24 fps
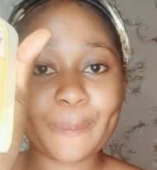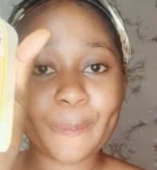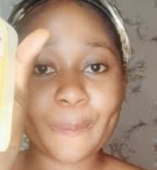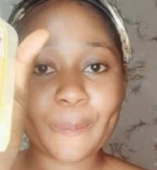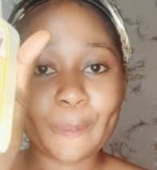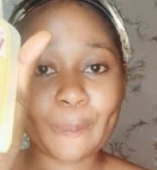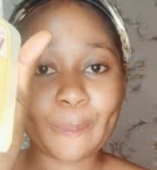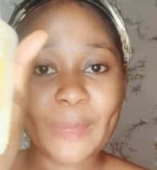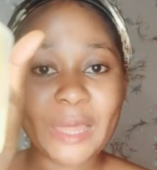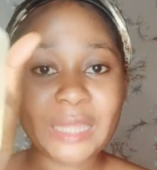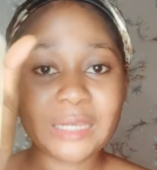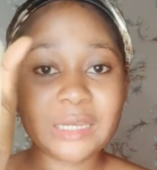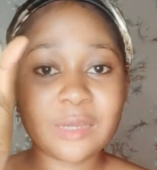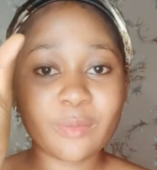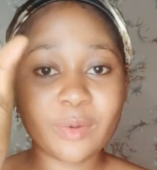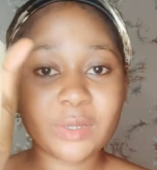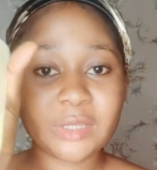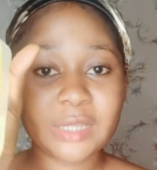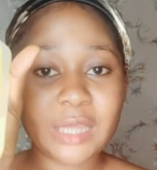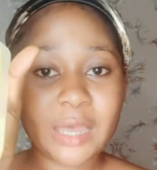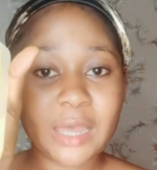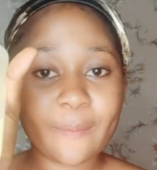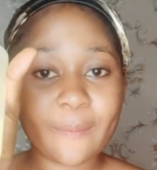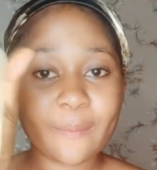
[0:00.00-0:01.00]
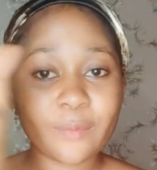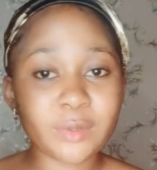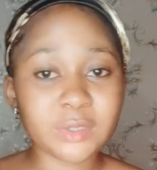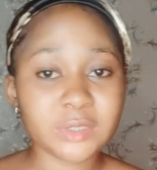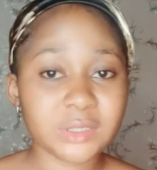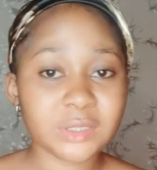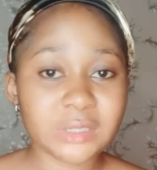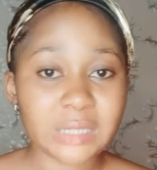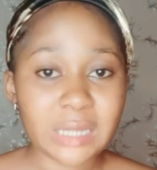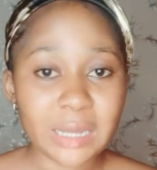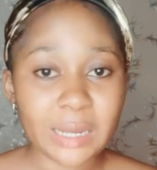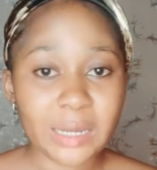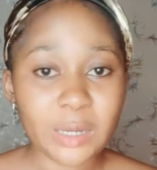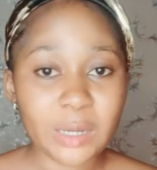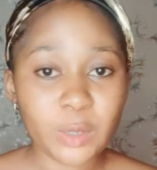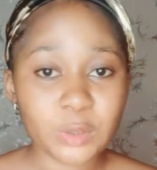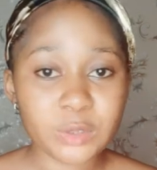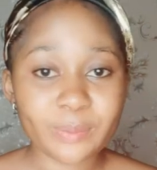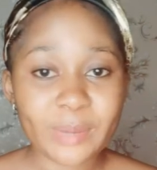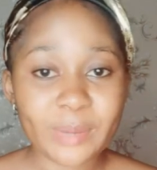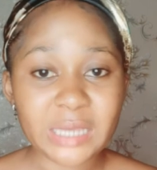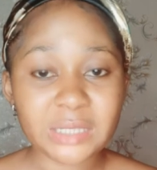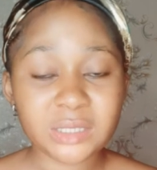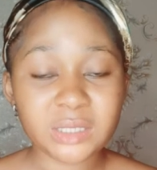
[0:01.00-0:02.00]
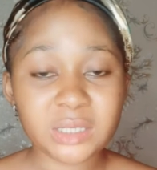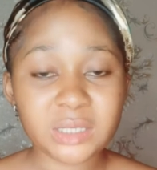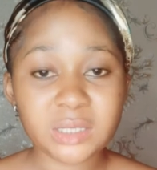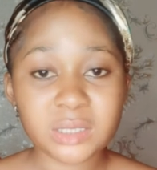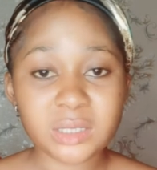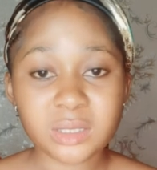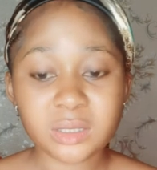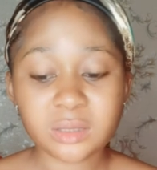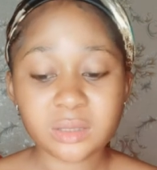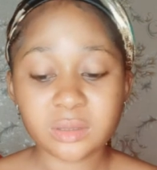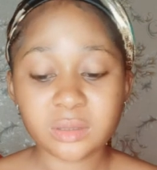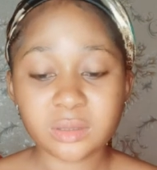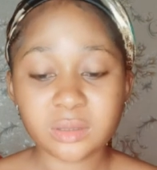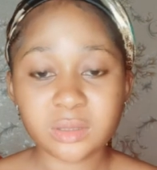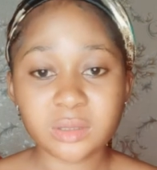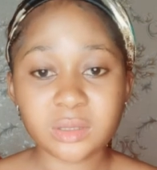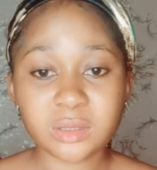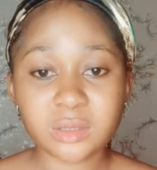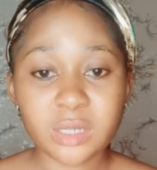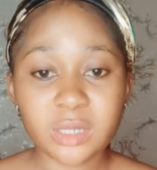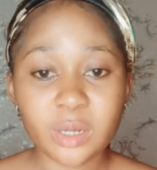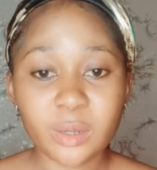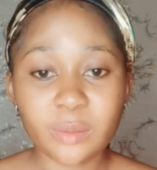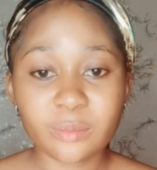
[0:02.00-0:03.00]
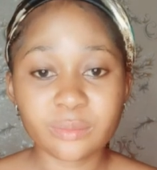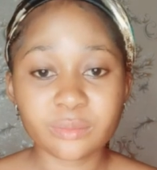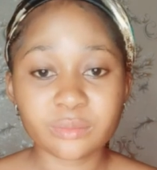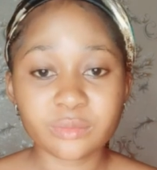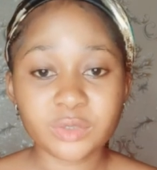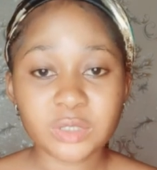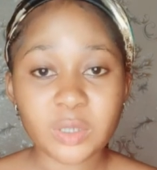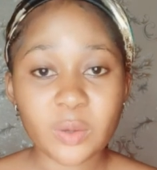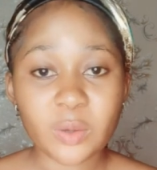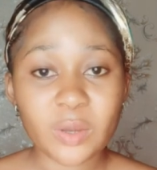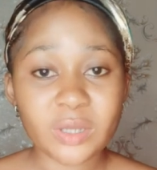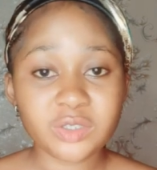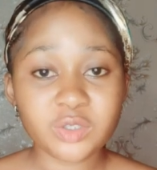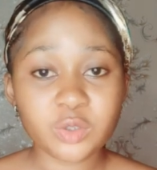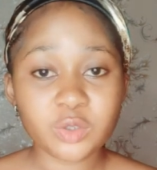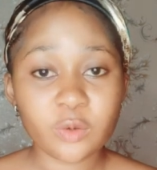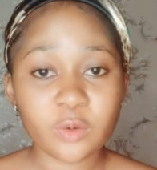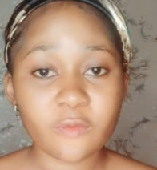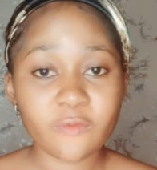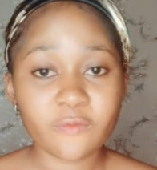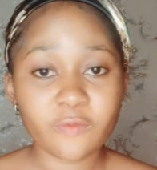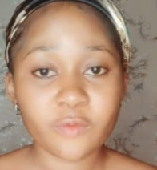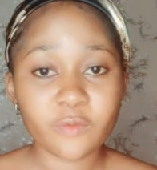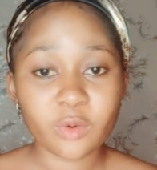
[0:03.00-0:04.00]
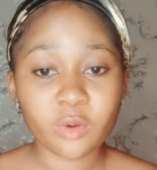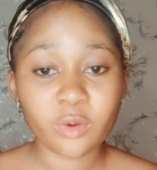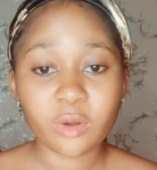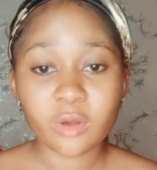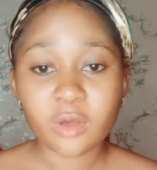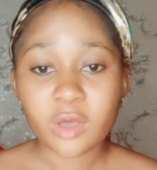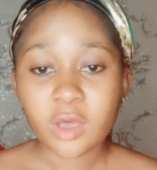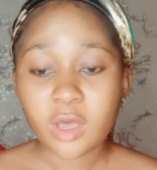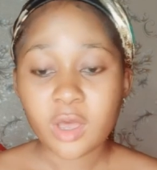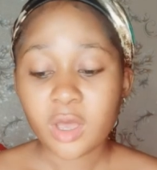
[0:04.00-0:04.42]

my neighbor that I bought, that I was buying this shower gel for,